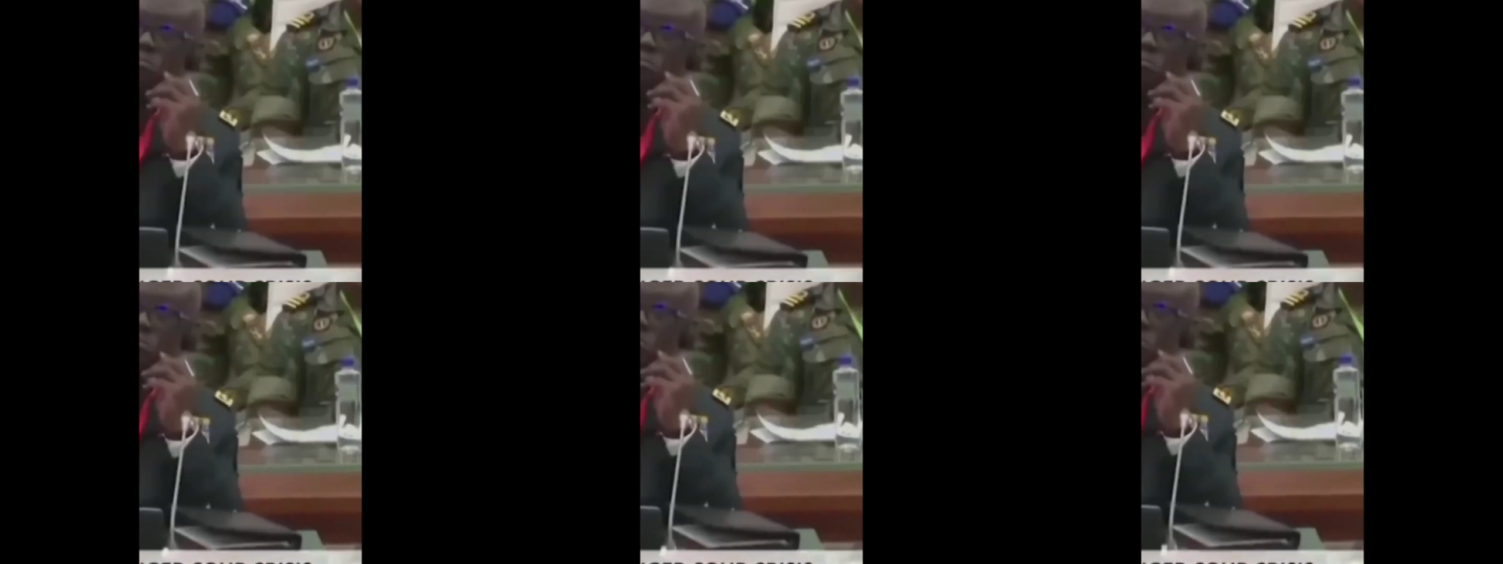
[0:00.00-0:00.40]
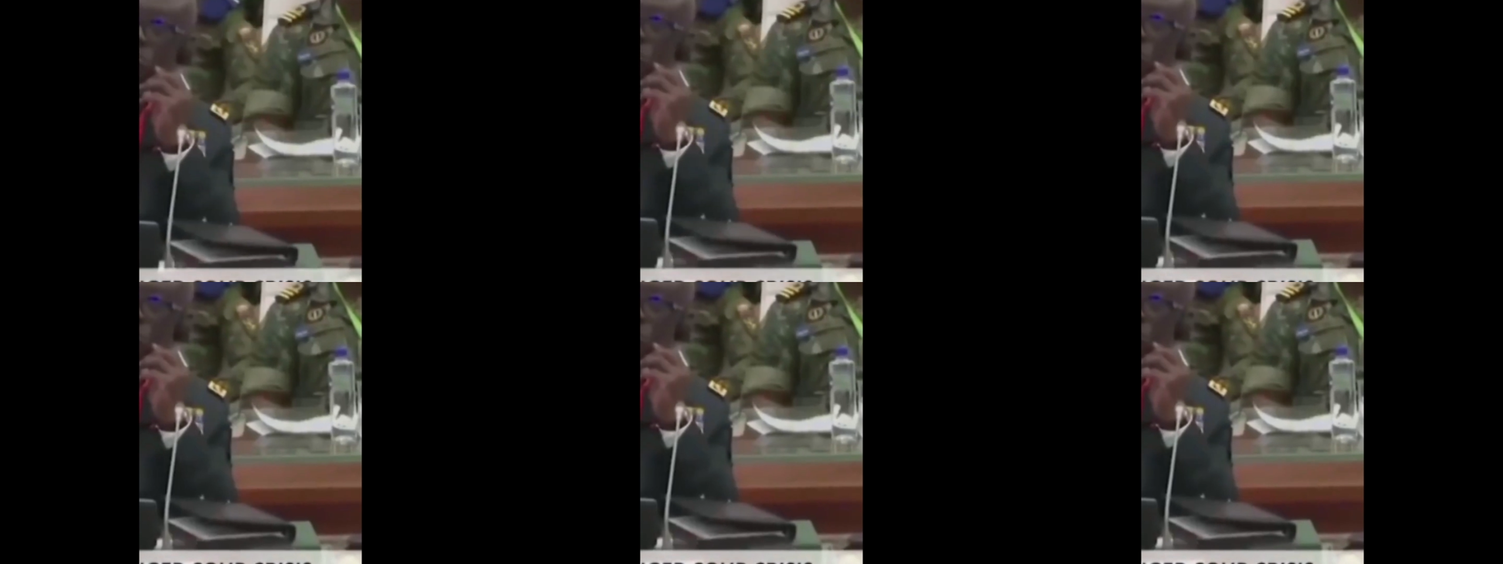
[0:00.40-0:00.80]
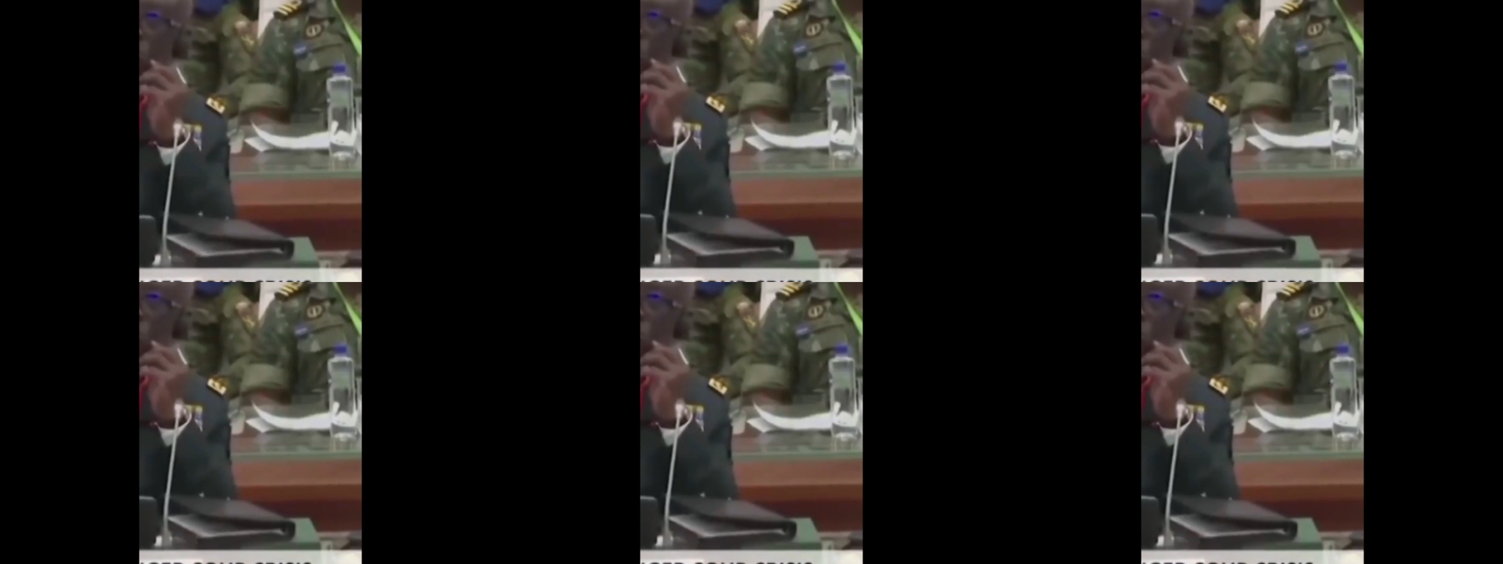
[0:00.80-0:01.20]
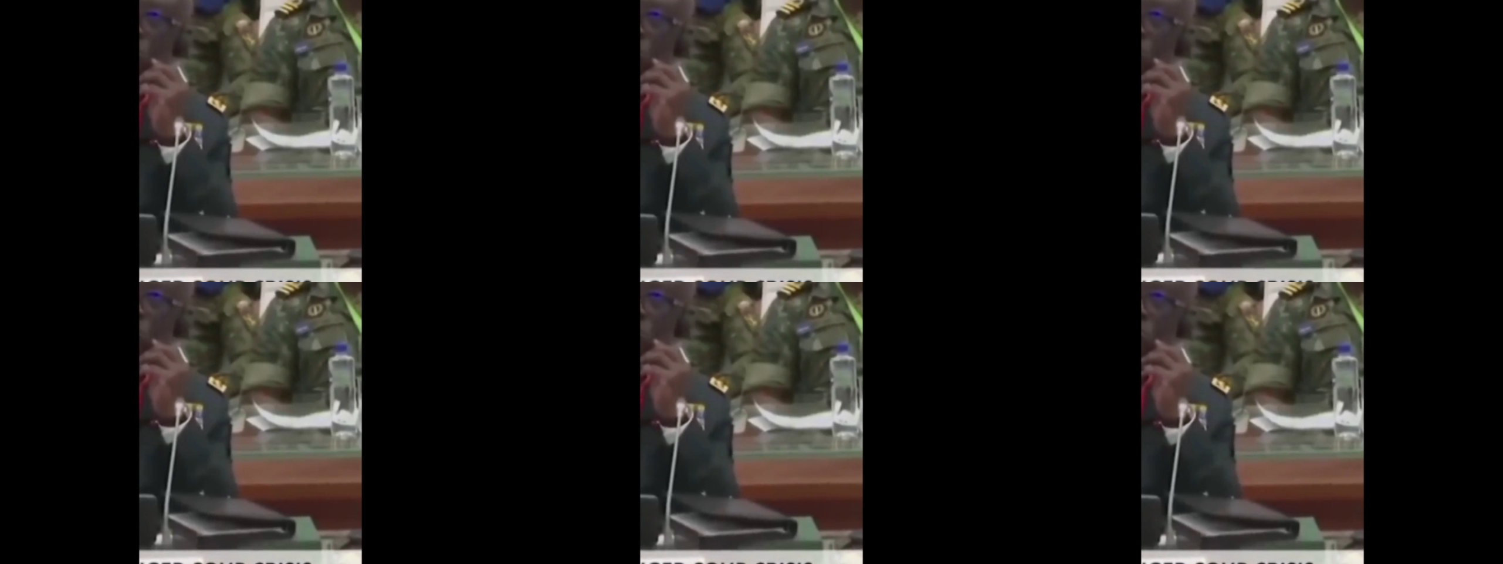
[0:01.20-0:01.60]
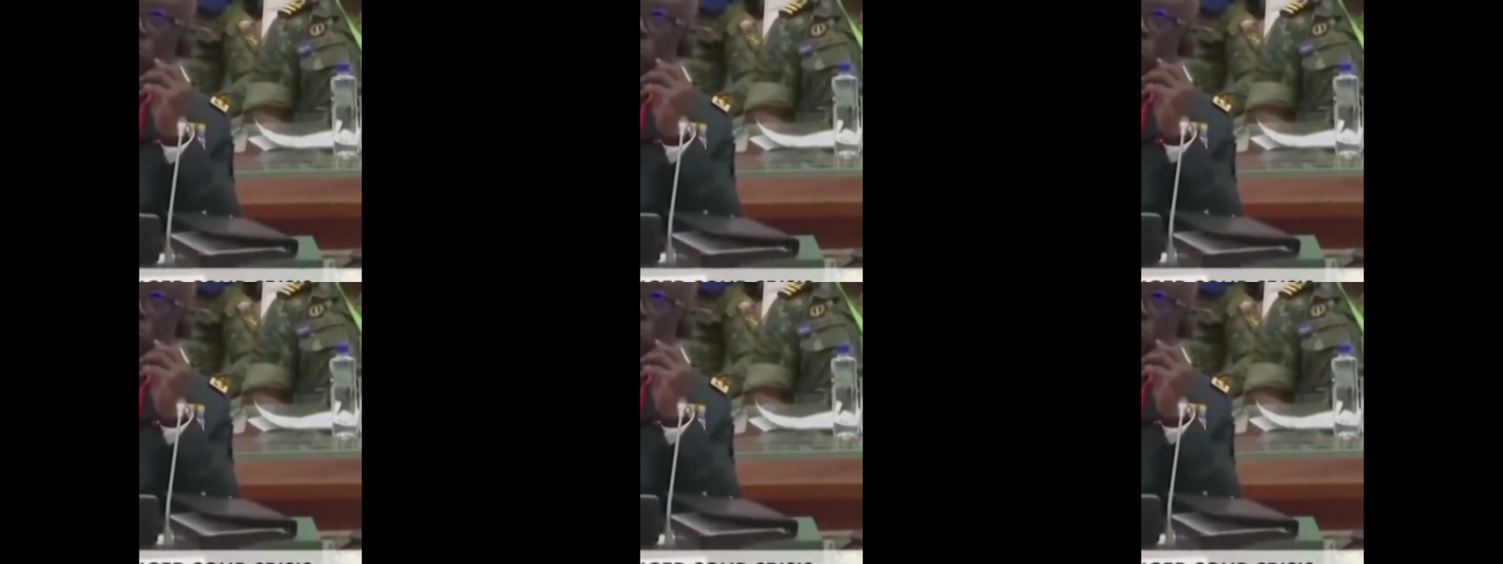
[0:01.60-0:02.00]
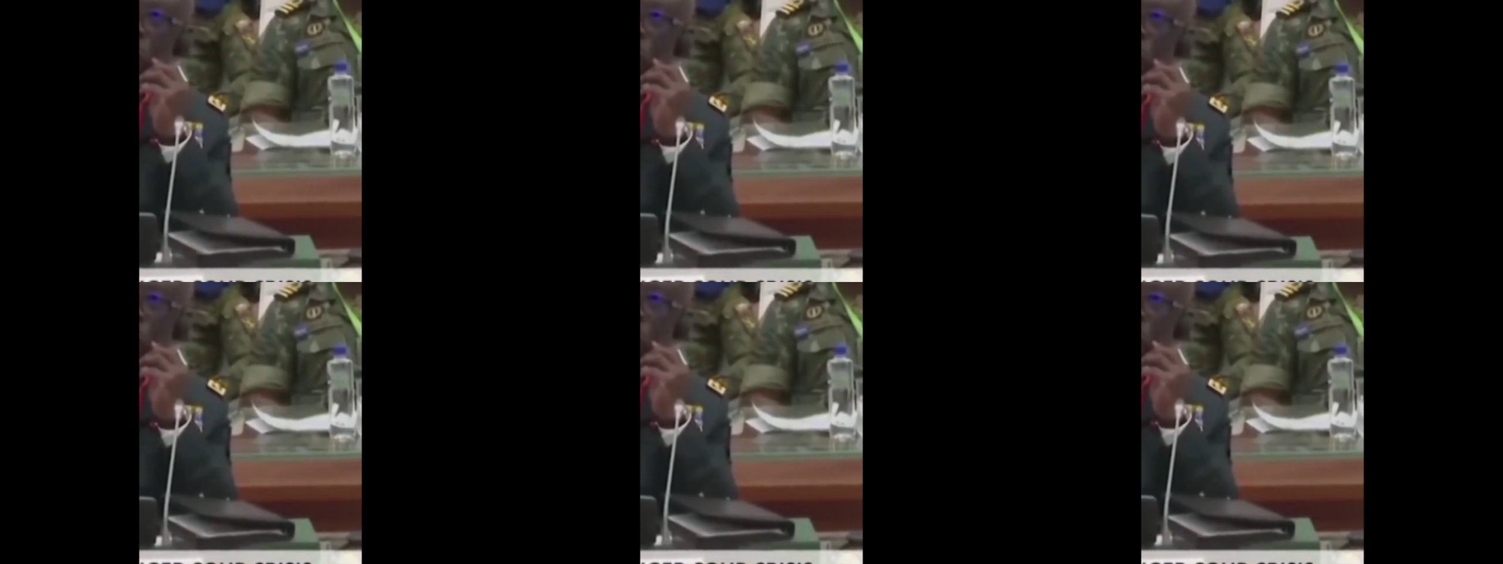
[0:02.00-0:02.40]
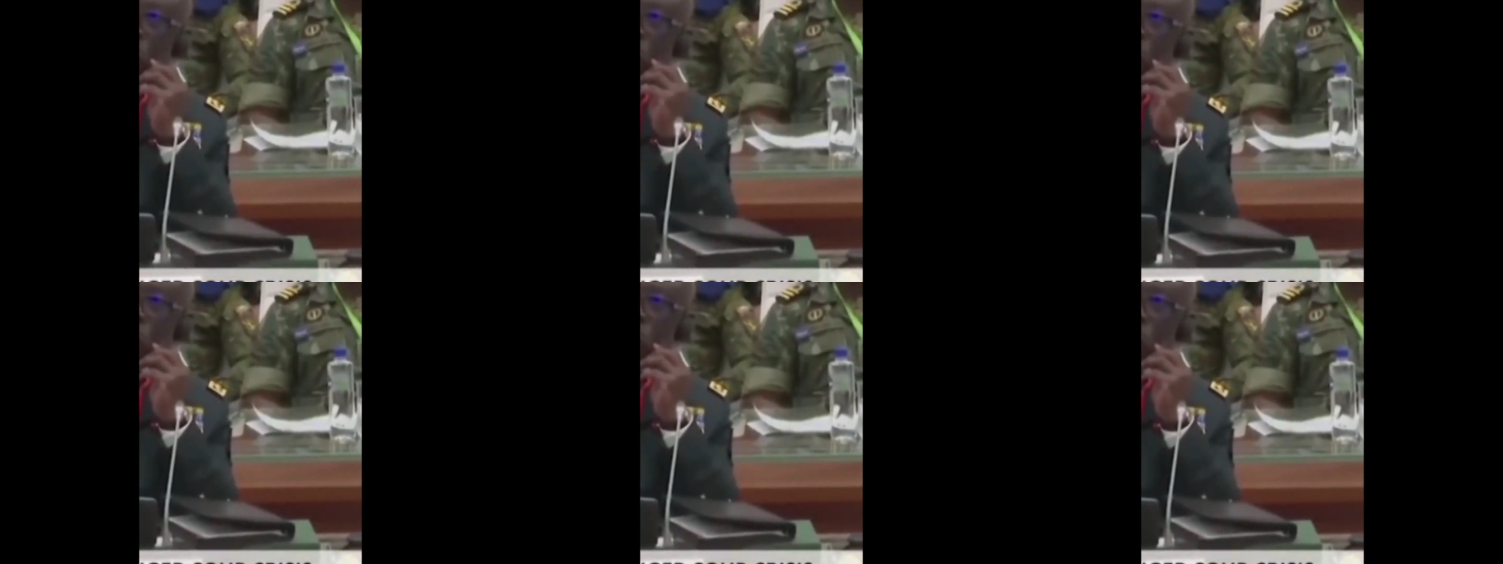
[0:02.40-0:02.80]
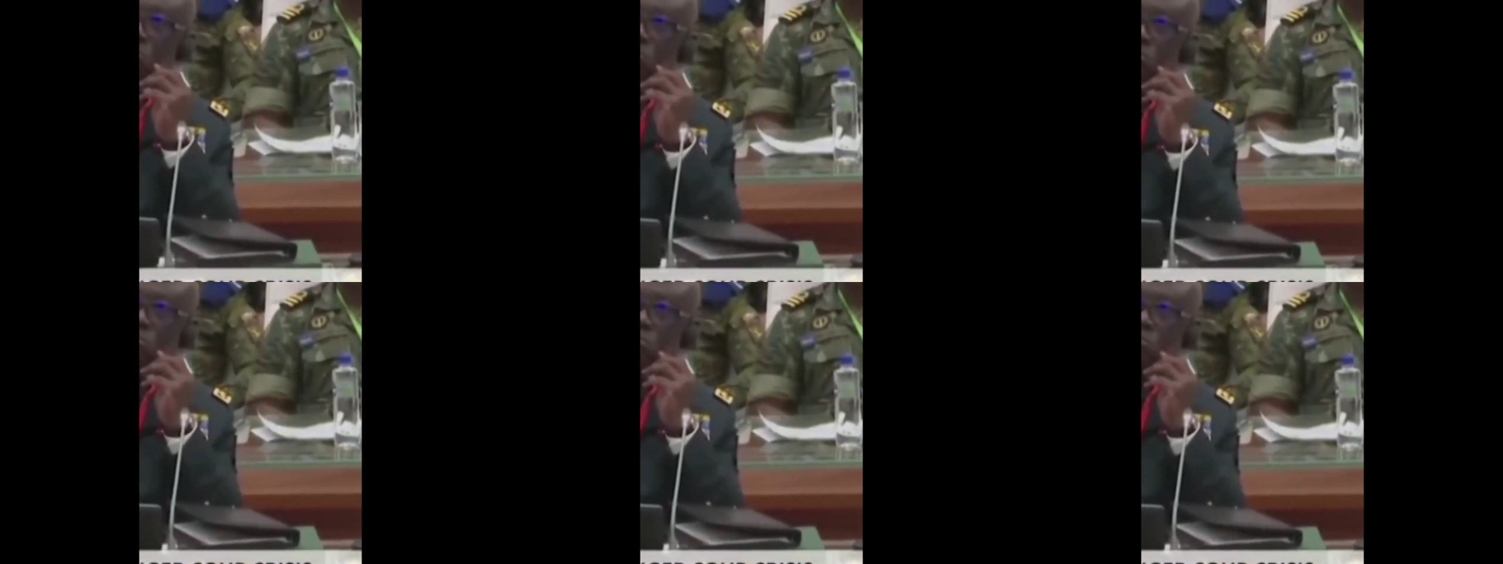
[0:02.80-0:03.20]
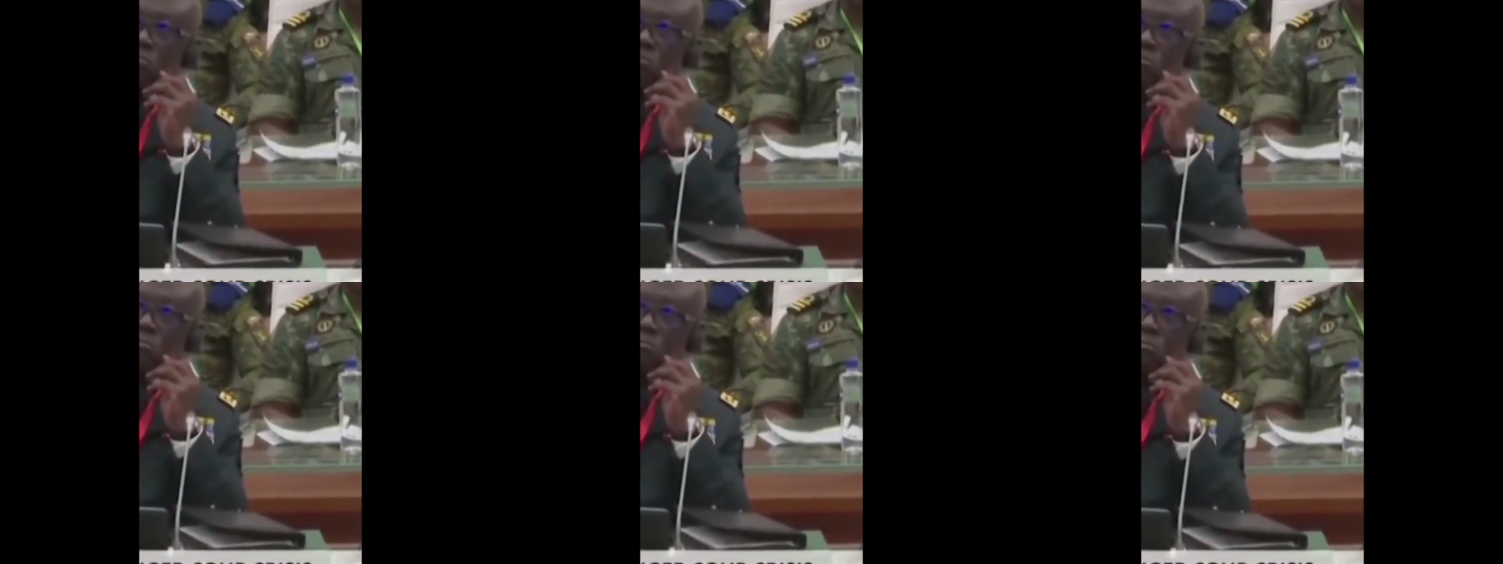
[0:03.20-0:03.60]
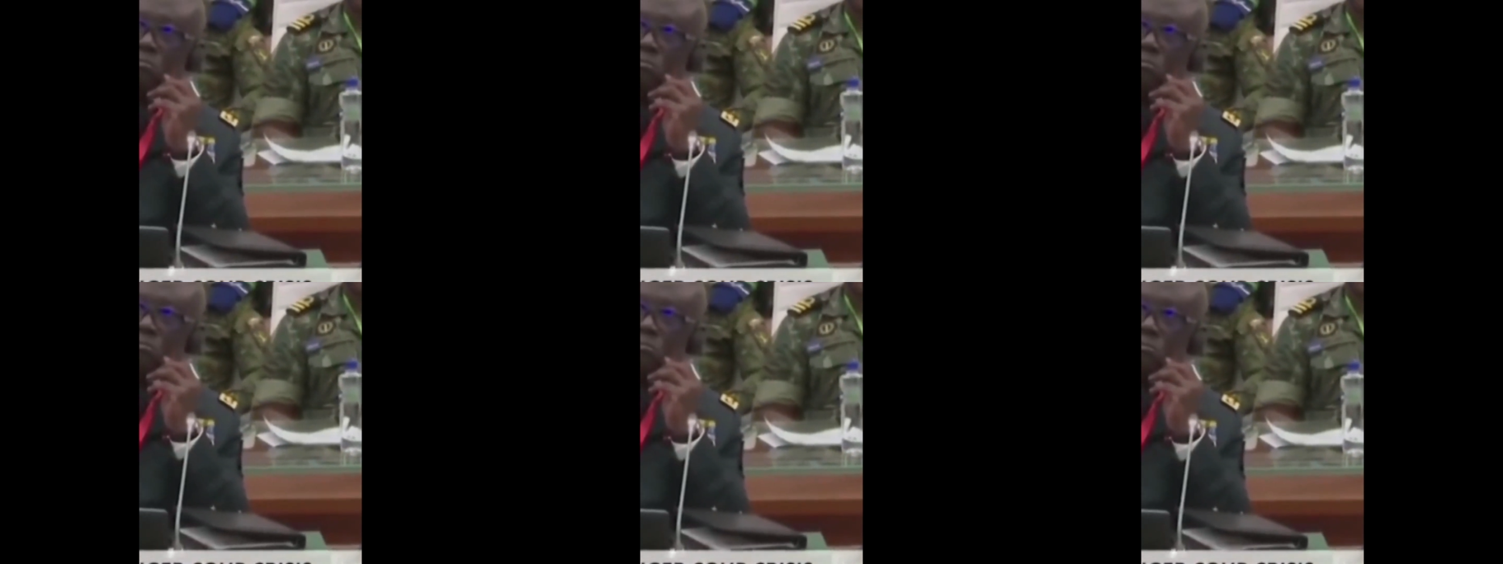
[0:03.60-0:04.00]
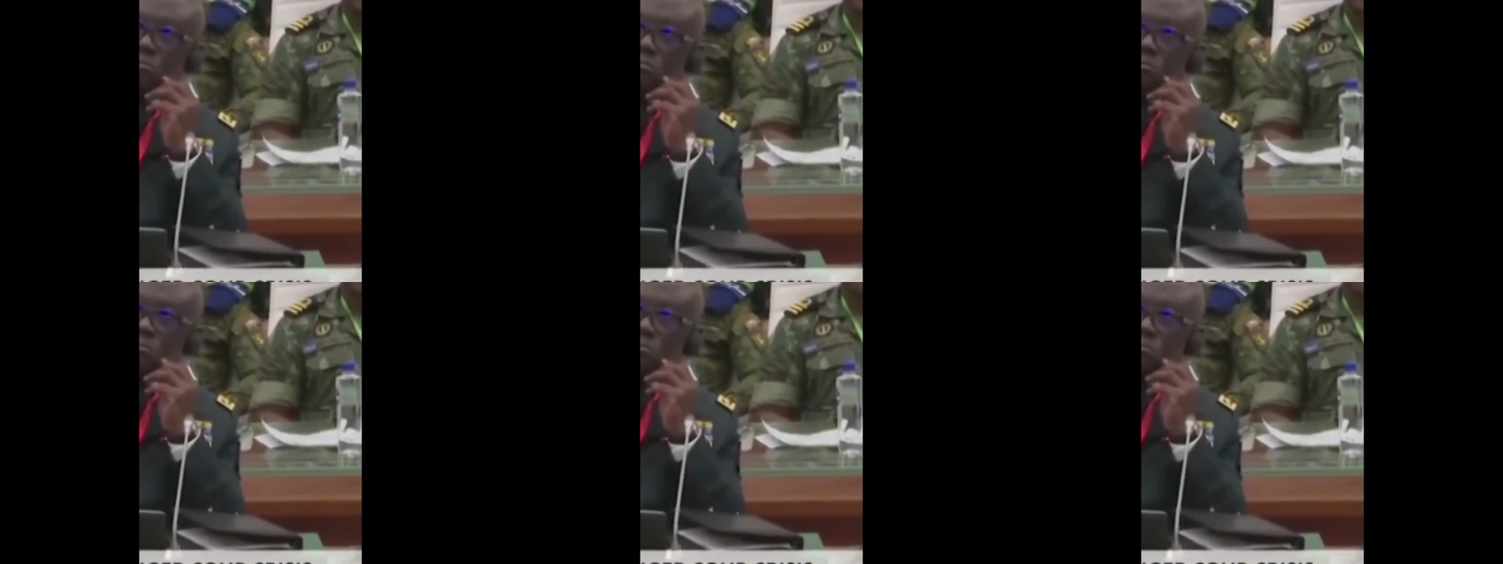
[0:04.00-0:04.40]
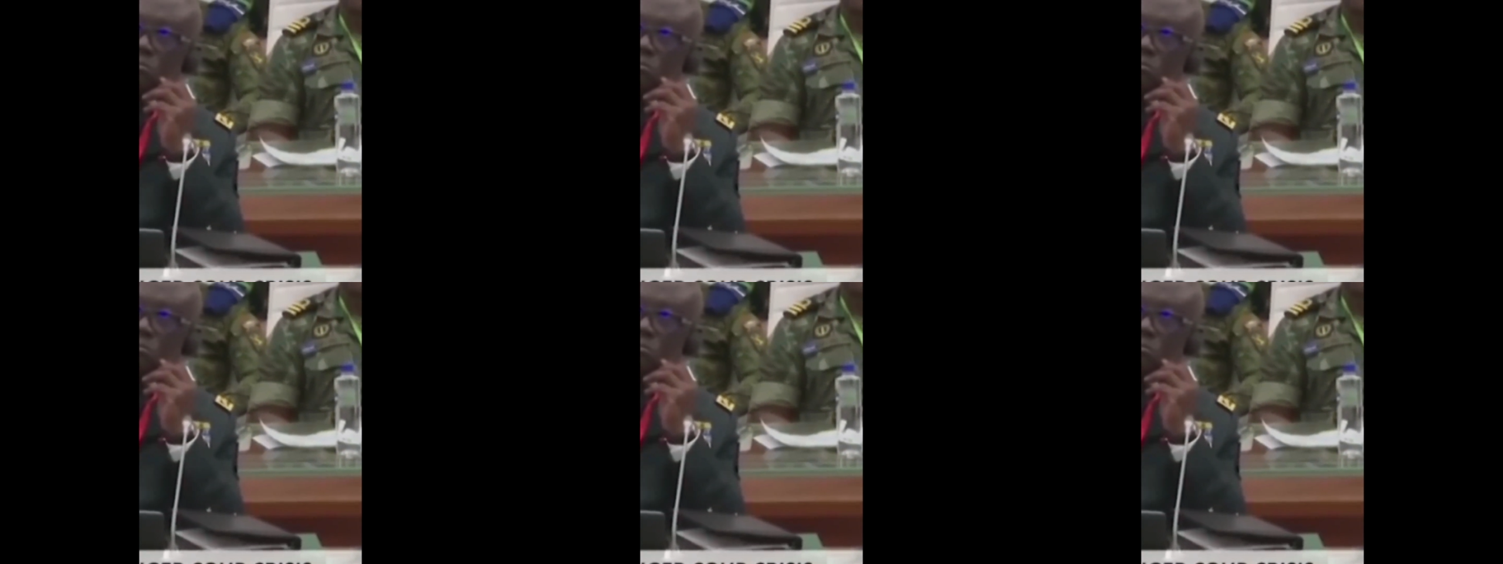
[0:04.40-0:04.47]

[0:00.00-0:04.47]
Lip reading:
[unreadable: no face in view]